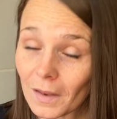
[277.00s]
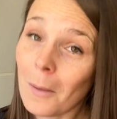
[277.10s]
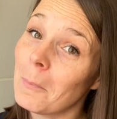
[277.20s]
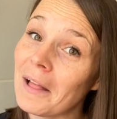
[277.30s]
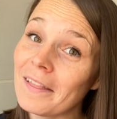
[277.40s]

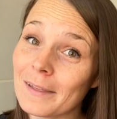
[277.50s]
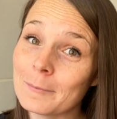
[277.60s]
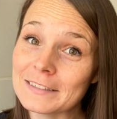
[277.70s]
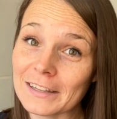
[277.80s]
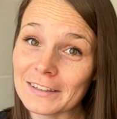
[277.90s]
But let
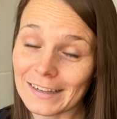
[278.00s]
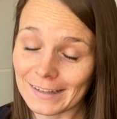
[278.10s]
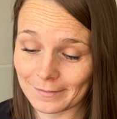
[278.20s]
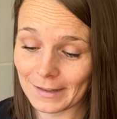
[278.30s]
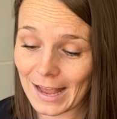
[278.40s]
me tell
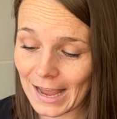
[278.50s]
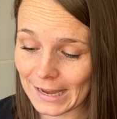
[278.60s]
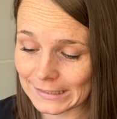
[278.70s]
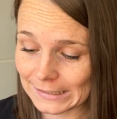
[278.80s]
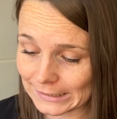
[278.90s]
you, I
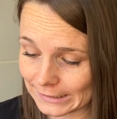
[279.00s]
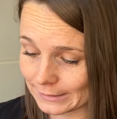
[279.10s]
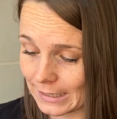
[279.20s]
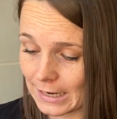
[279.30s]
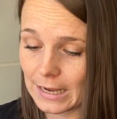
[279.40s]
did it.
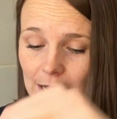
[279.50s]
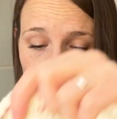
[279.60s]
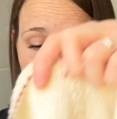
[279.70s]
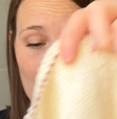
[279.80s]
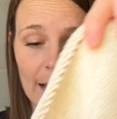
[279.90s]

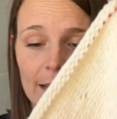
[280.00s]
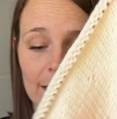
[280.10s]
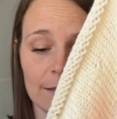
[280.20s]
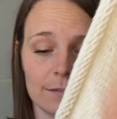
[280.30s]
I